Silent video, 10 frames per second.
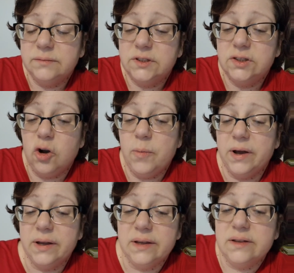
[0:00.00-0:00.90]

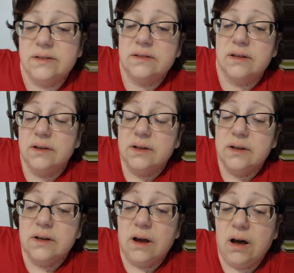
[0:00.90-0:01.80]
stoma is
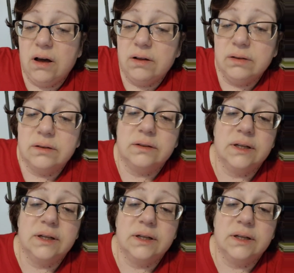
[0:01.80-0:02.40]
all